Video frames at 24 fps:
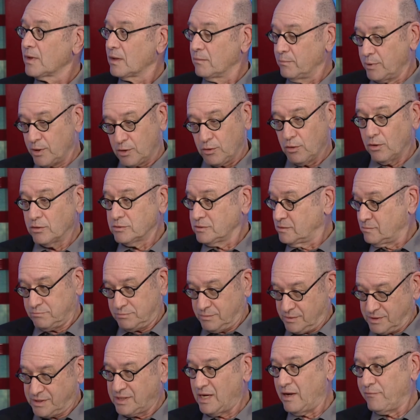because
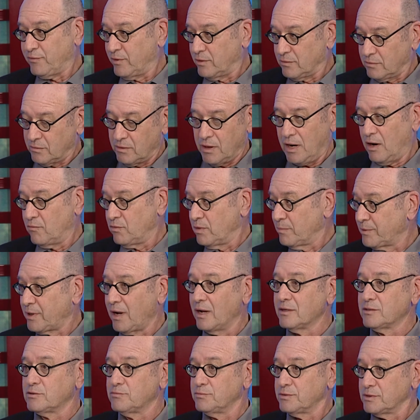7 Arab
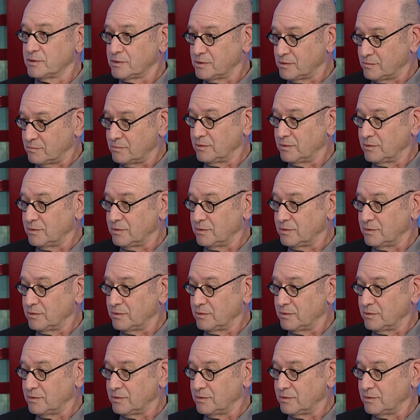countries